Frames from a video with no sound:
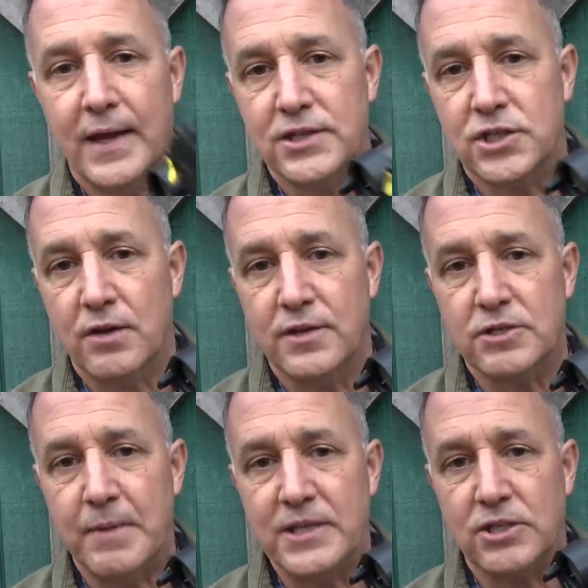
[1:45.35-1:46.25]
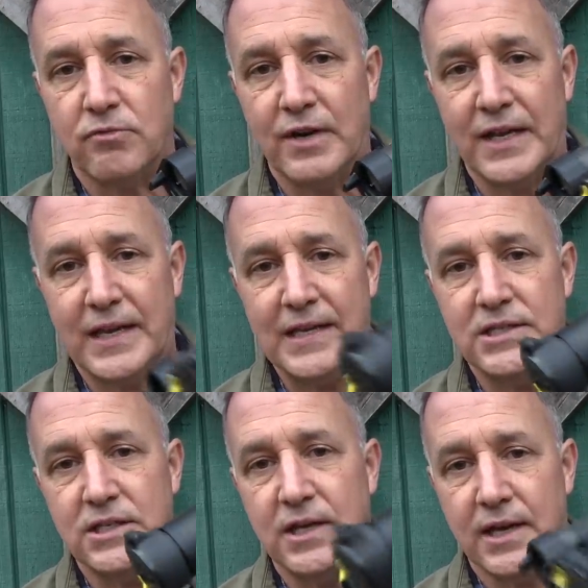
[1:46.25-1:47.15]
And so this makes it really
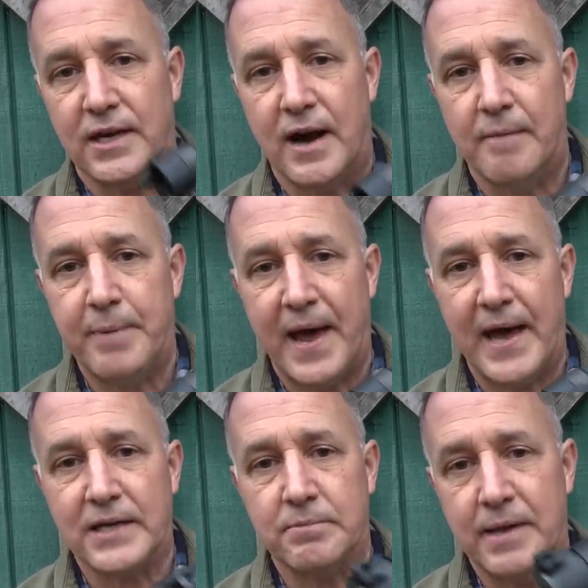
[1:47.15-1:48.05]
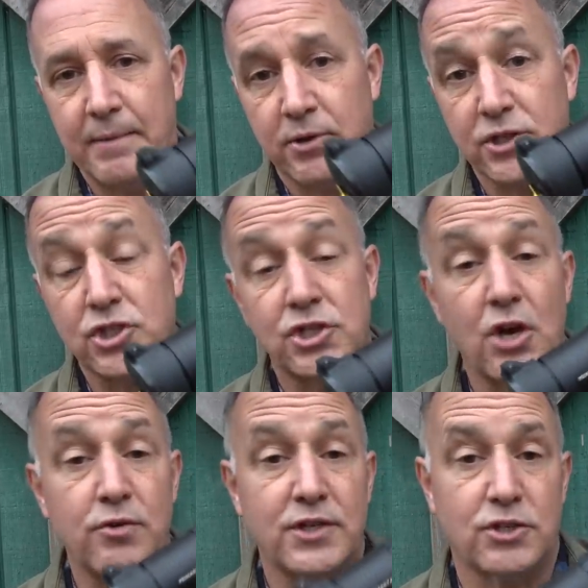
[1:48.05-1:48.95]
easy and compact to be able to
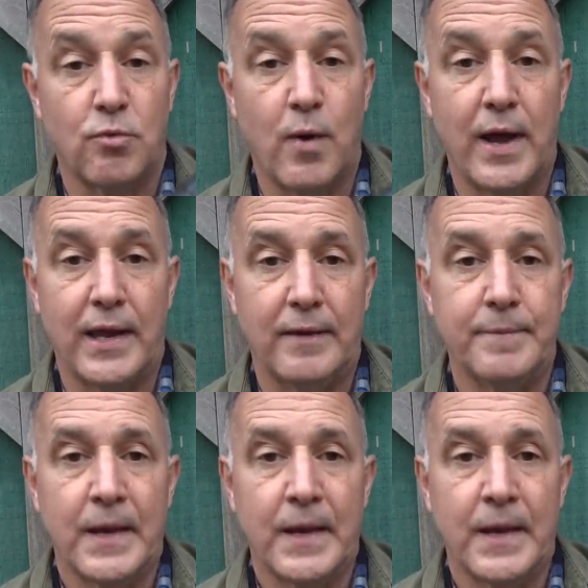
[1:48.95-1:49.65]
stow this away